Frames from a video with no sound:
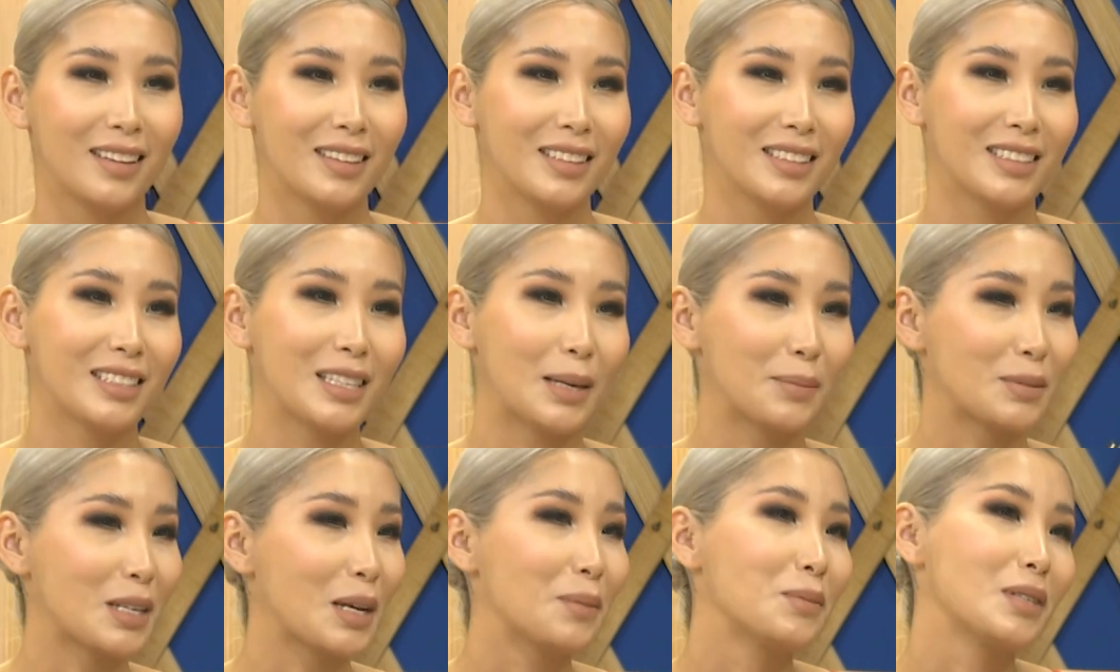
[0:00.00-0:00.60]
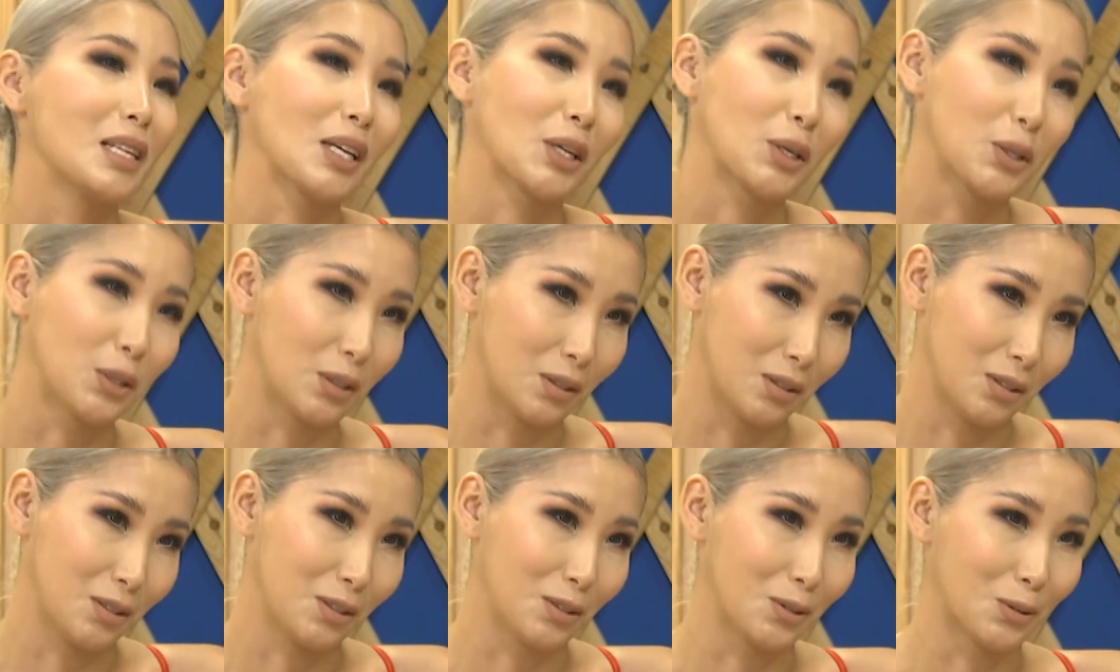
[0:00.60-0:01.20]
sometimes I
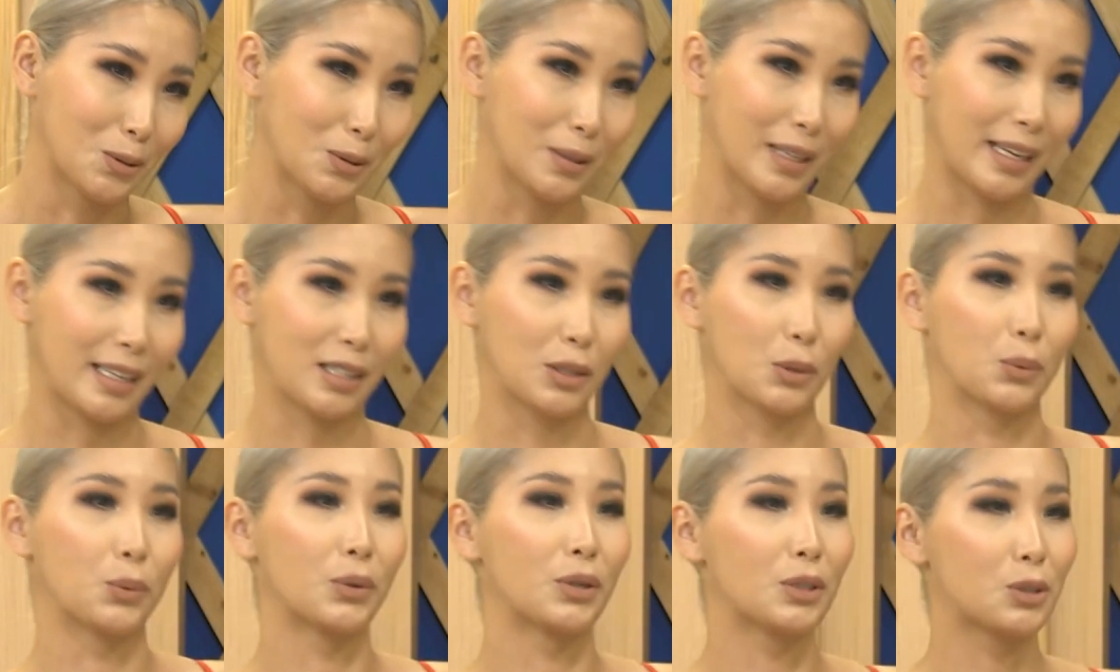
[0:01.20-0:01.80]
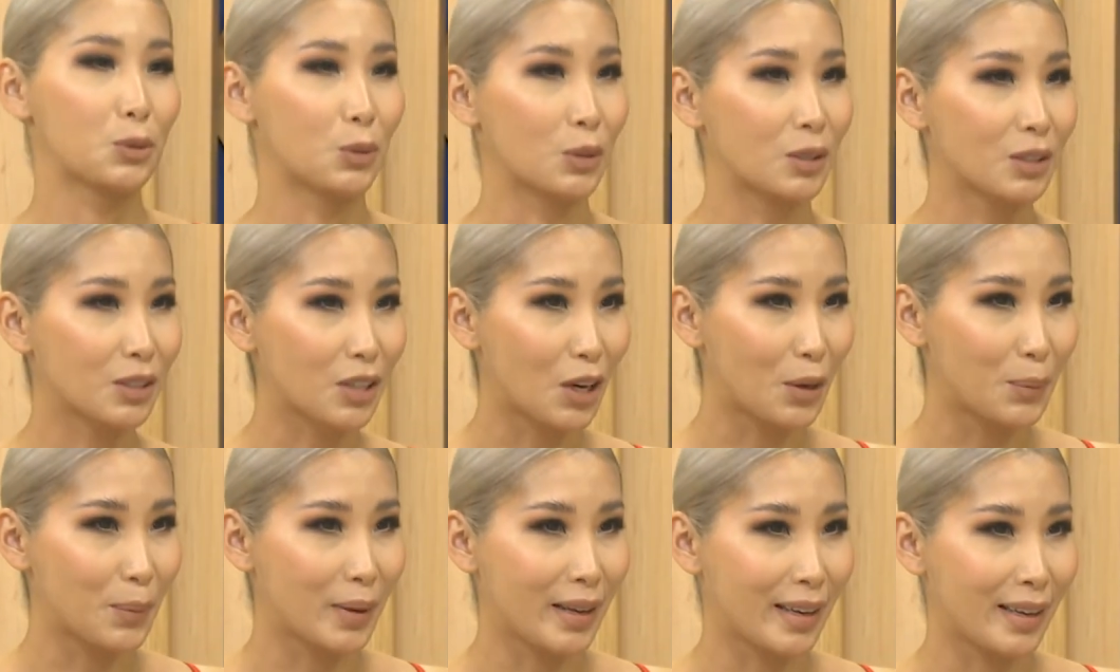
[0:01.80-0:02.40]
couldn't, you know, like the words wouldn't
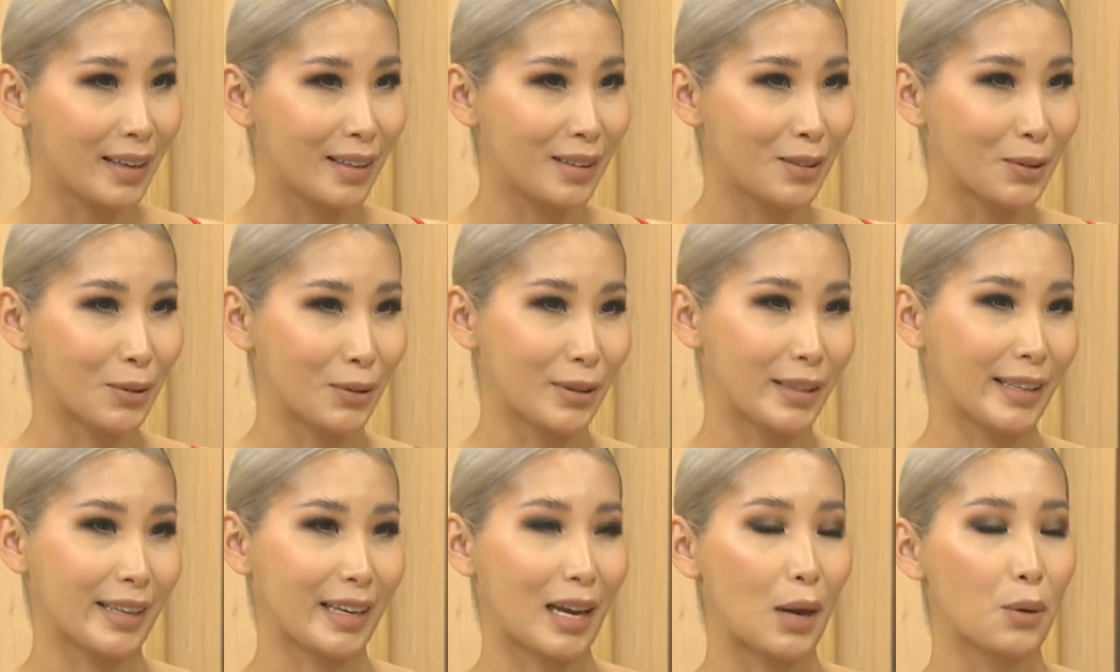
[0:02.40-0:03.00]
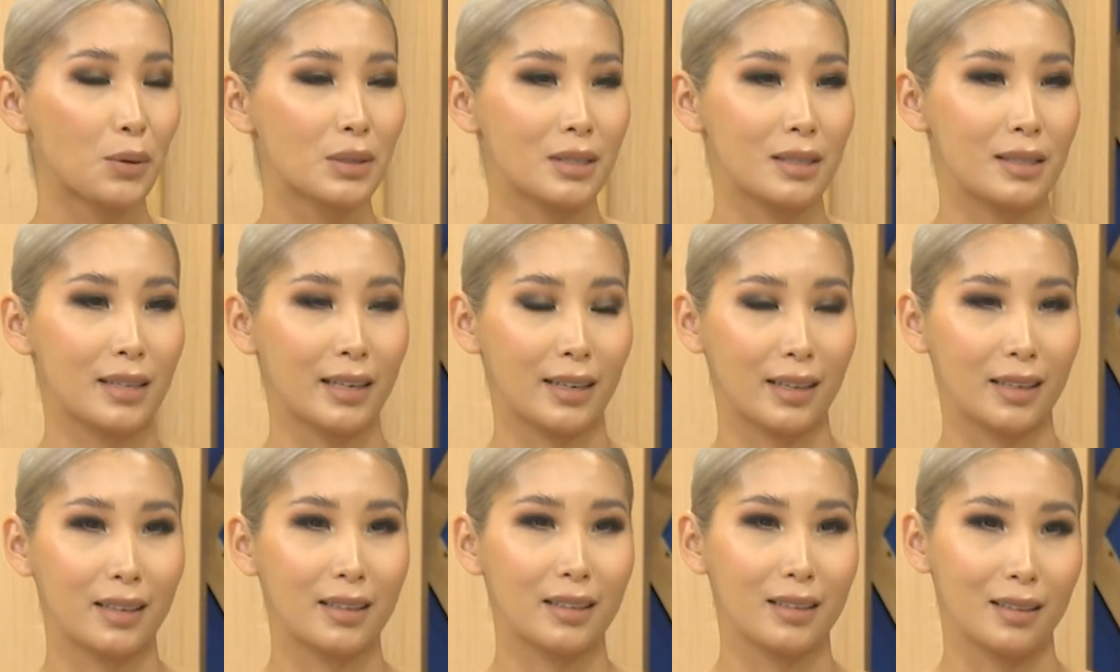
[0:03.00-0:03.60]
come in, or like I was
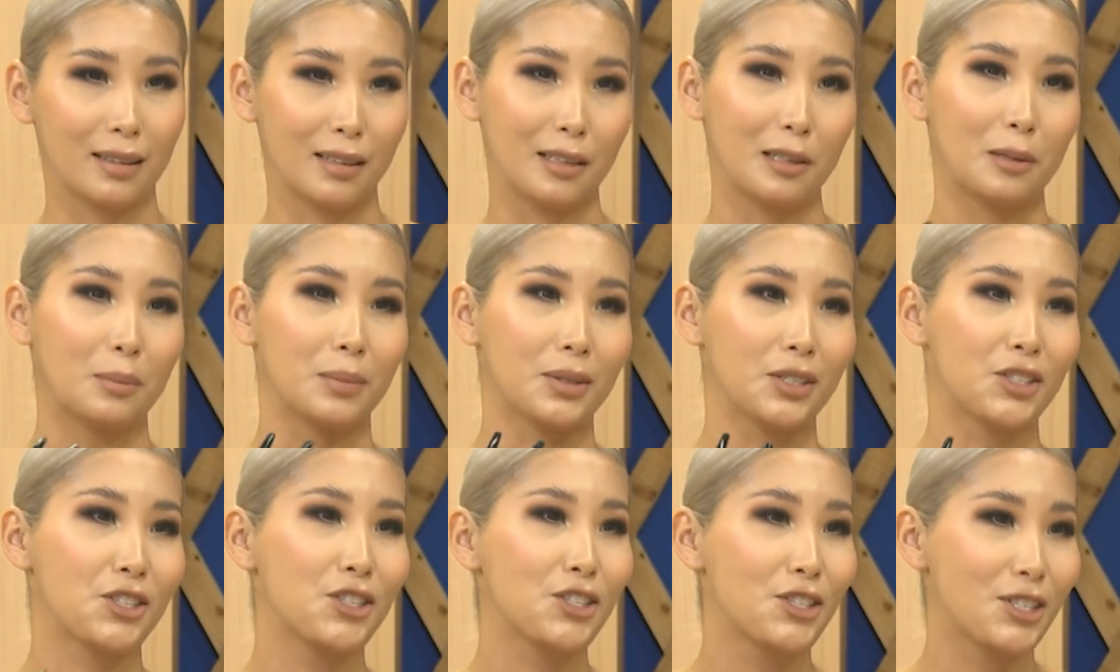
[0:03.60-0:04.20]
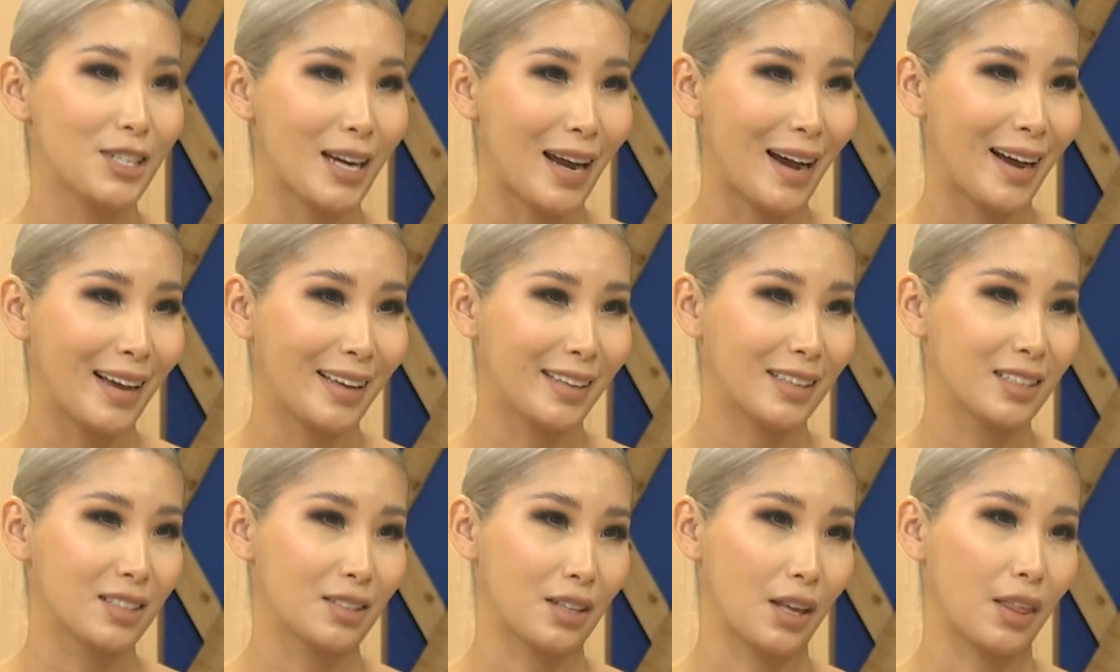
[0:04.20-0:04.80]
like a little bit shy
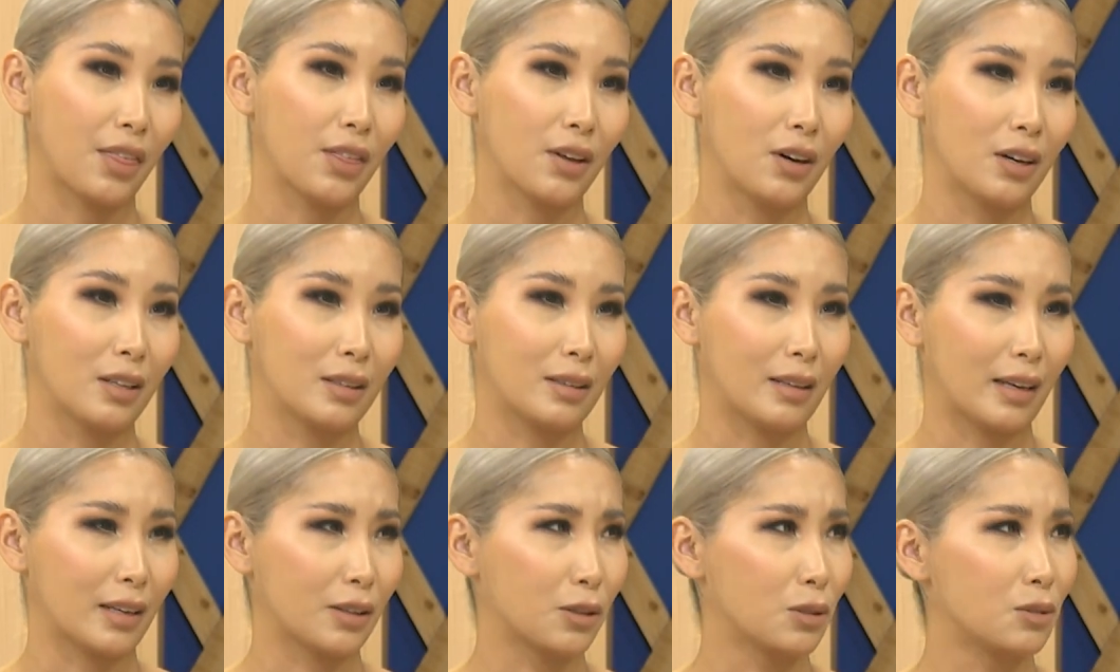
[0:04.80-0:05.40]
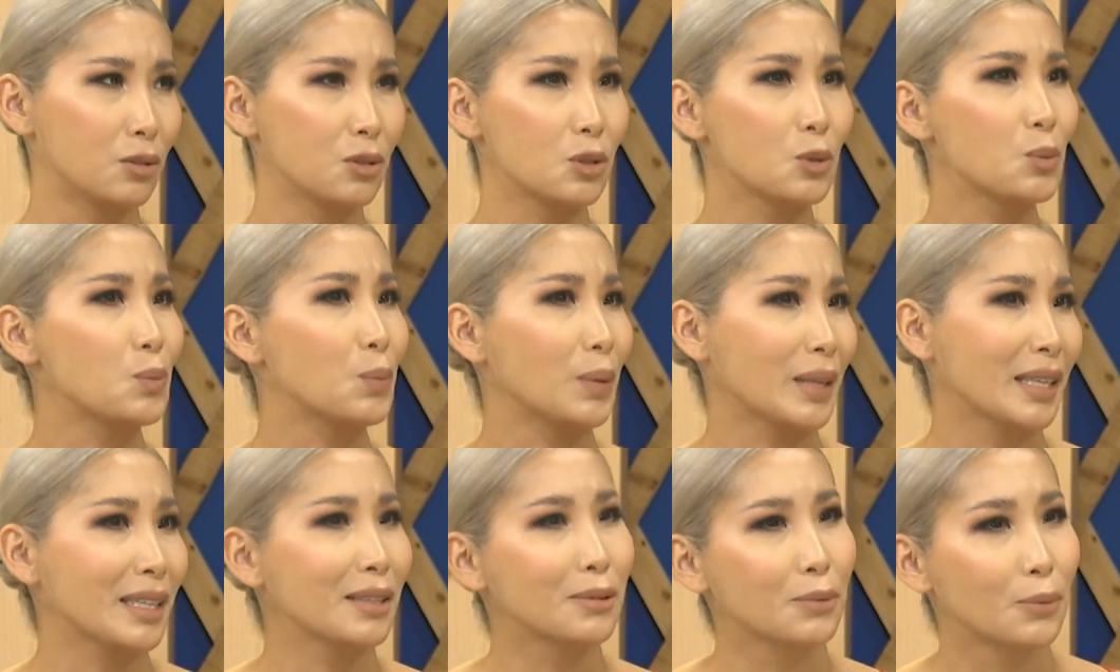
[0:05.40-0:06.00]
because I thought I couldn't
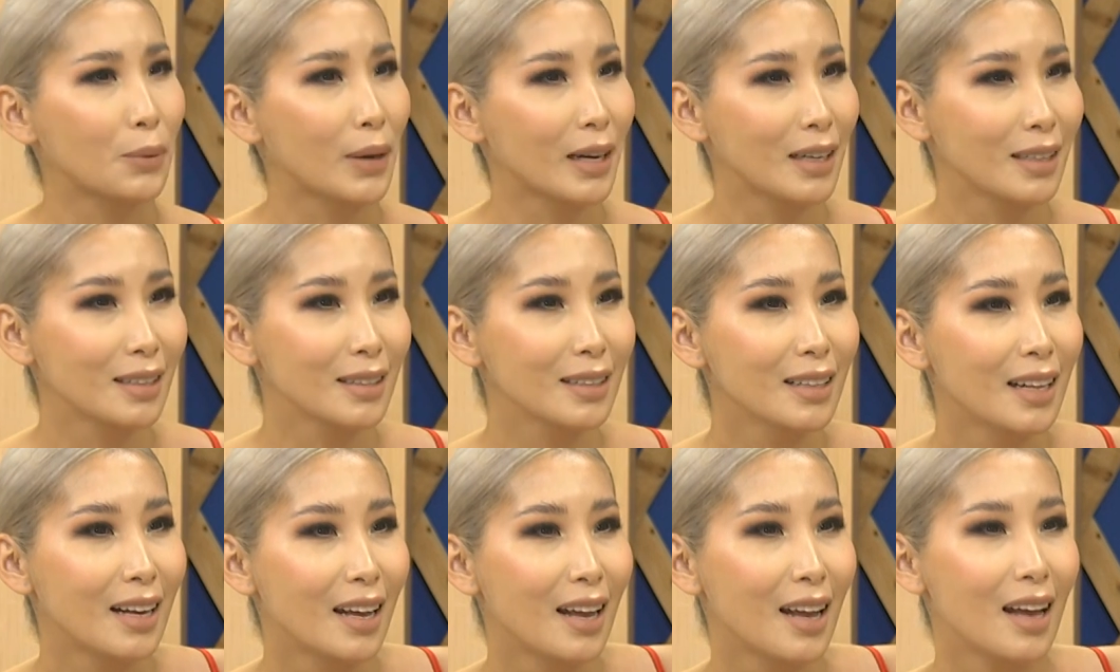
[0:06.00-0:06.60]
speak well.